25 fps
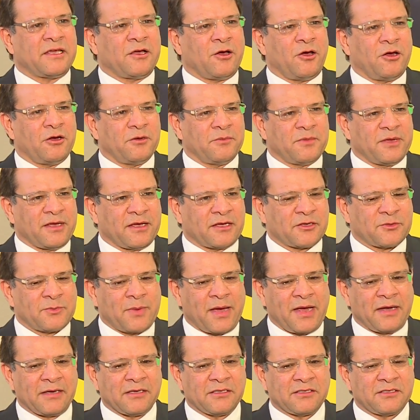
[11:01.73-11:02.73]
economy
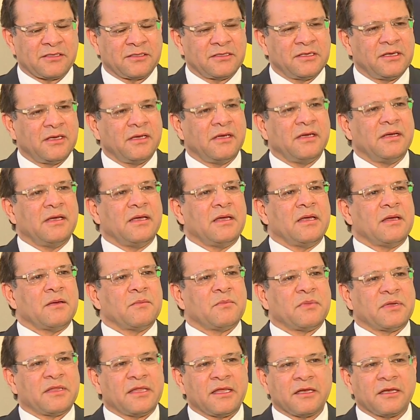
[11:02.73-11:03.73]
expands, but